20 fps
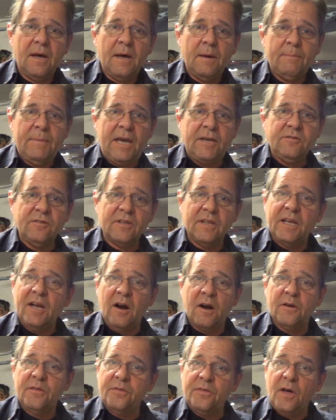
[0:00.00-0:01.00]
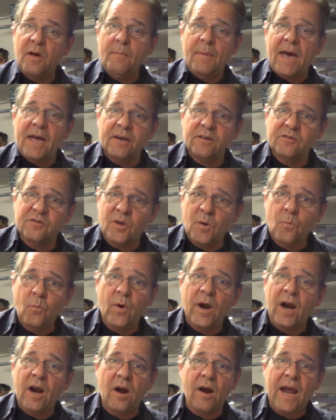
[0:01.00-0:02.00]
basically our thumb out of
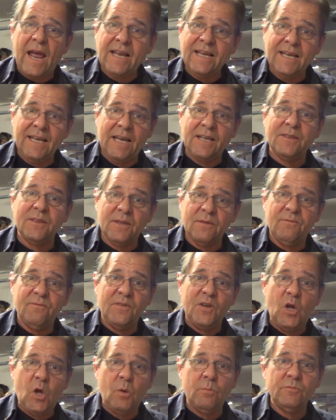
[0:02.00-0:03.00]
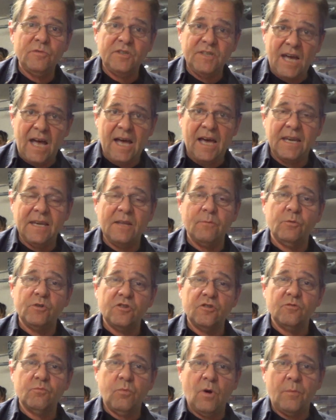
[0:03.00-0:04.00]
somewhere and get the film done, and
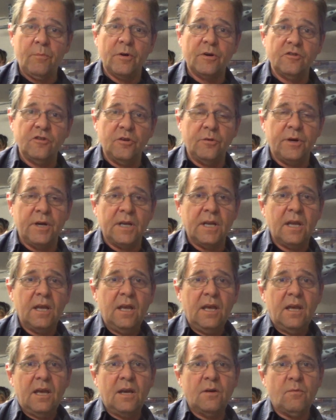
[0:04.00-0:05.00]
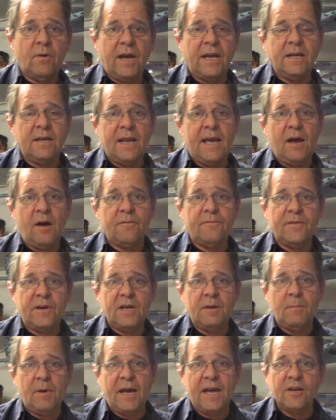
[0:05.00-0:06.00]
which is what we're doing. And right now a
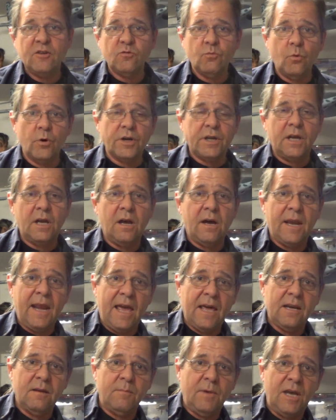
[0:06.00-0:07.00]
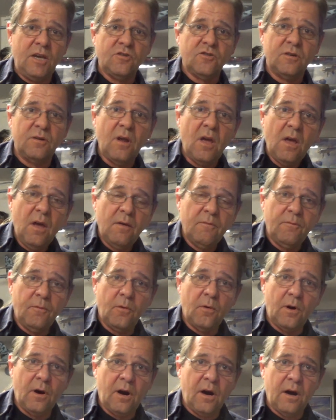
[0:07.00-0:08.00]
friend of mine is working on animation
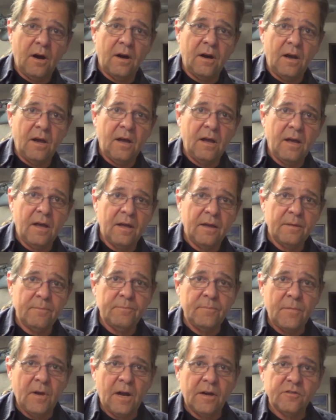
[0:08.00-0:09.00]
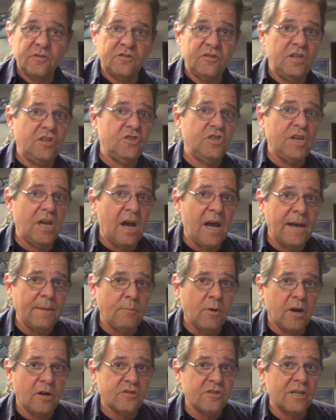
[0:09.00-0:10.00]
for our
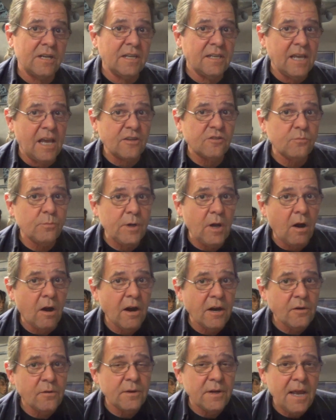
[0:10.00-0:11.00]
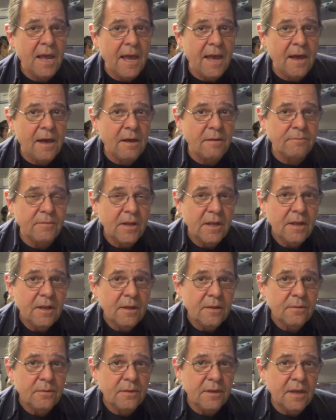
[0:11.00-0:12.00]
CGI Martian. And yes, we are going to have
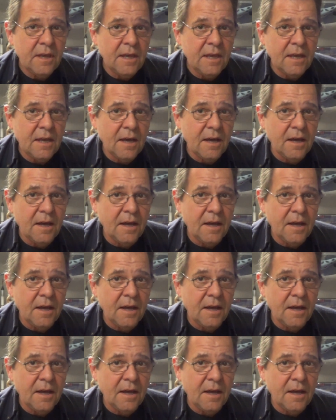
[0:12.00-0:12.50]
the